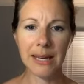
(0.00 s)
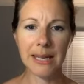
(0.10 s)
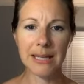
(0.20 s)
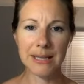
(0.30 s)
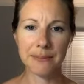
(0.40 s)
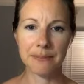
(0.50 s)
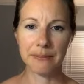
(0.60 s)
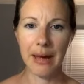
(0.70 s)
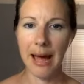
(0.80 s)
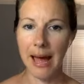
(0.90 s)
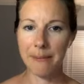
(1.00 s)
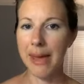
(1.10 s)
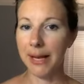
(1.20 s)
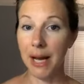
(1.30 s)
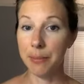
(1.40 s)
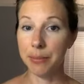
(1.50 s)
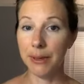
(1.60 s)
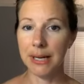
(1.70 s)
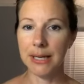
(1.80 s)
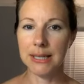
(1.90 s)
in its makeup,
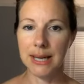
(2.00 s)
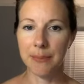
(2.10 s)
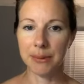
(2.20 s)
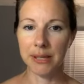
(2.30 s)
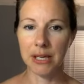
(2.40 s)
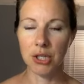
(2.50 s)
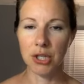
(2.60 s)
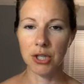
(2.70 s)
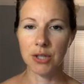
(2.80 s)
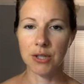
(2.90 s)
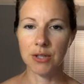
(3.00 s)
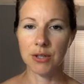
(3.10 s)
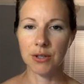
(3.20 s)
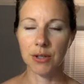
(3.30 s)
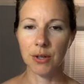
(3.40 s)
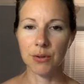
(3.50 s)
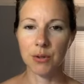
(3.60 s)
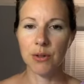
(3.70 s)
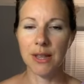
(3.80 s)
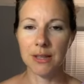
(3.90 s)
right? In its applications, you know,
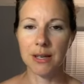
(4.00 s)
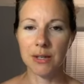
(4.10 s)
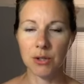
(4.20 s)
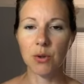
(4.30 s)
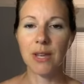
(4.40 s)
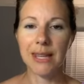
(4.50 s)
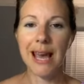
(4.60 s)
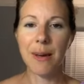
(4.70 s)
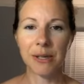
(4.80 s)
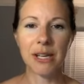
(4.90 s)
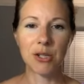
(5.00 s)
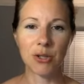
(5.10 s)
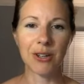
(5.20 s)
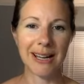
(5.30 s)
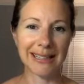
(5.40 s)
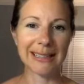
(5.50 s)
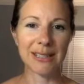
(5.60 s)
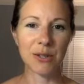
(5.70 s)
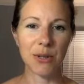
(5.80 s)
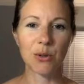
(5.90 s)
so then the applications are
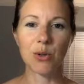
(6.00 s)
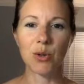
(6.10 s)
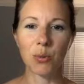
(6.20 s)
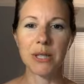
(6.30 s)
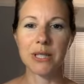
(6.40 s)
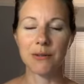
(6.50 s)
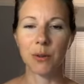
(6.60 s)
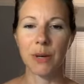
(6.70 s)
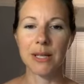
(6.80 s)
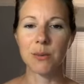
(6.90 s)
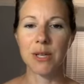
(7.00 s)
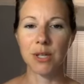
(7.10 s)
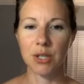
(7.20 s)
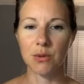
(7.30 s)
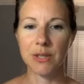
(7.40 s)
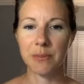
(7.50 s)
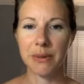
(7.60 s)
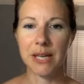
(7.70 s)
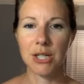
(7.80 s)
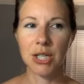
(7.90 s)
endless, right? There's so many different ways we can use it
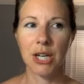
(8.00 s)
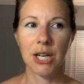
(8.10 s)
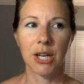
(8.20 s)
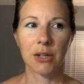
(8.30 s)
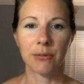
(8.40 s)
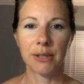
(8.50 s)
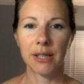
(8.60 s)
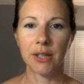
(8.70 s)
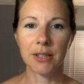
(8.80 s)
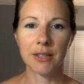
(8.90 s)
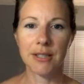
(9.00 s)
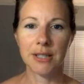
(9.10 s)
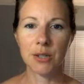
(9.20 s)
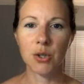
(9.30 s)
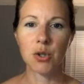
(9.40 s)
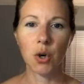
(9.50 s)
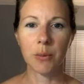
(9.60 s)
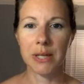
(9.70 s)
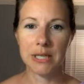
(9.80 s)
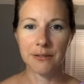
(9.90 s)
because you're really harnessing so
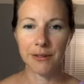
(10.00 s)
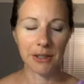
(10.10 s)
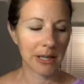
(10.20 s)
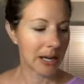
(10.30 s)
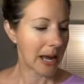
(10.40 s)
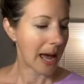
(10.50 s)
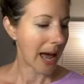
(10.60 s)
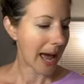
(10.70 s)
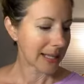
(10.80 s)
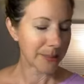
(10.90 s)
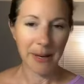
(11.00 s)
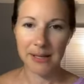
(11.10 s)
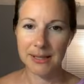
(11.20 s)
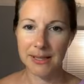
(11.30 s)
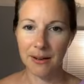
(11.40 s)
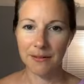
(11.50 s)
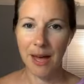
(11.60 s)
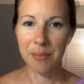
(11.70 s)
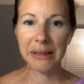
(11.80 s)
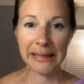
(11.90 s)
many different aspects of
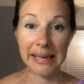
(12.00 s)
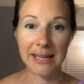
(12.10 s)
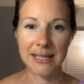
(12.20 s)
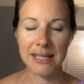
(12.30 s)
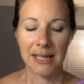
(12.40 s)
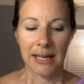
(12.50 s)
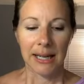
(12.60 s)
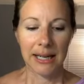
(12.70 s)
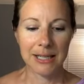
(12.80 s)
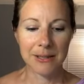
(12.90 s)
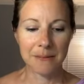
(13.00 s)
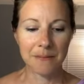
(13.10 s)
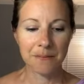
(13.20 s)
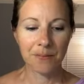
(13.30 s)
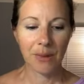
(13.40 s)
that plant. And